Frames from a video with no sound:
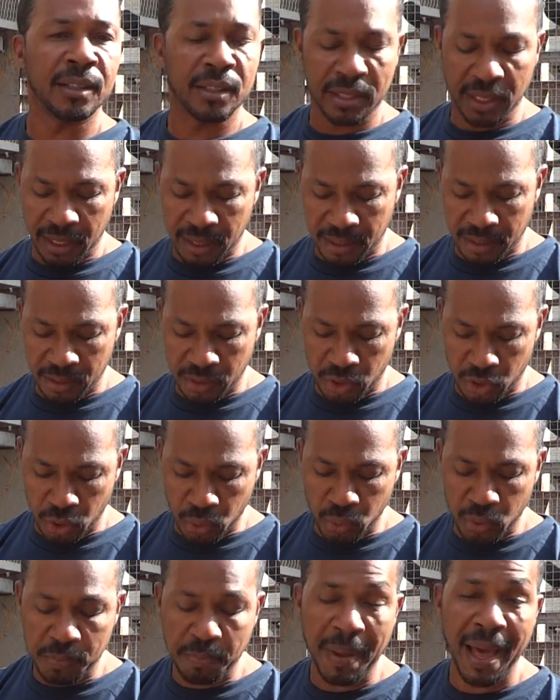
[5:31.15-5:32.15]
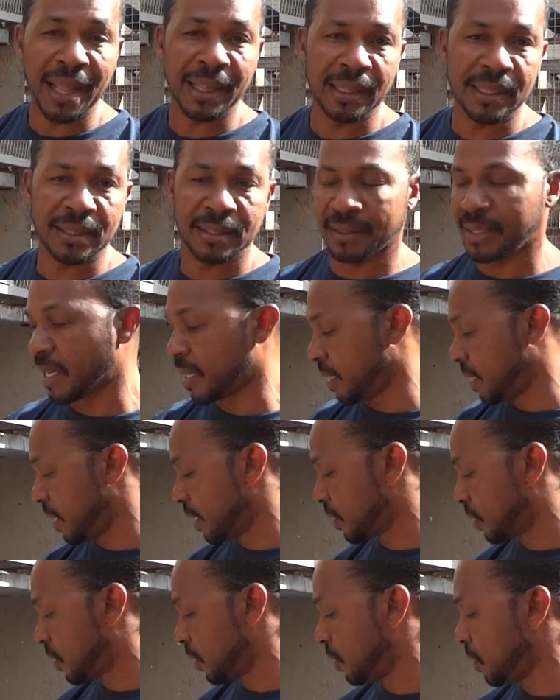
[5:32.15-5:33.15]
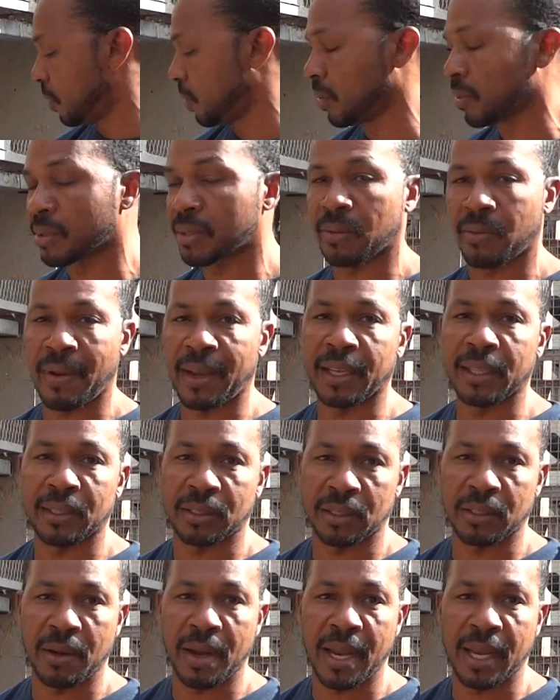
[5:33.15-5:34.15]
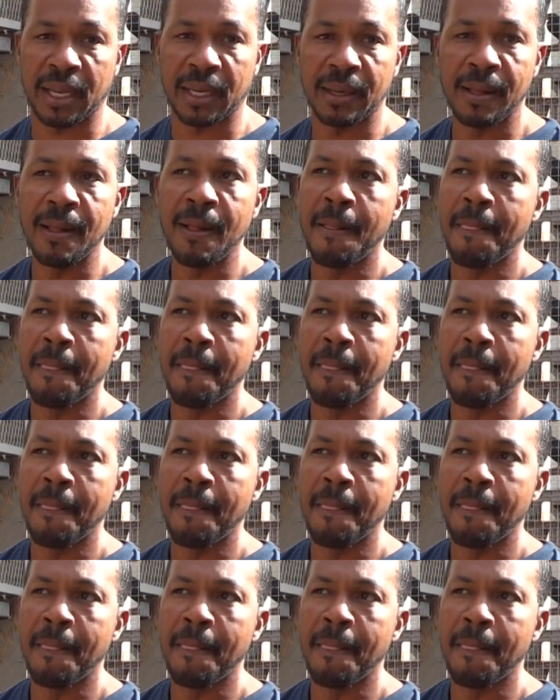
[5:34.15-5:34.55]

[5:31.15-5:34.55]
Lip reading: to use pellets than it is to use the regular grain.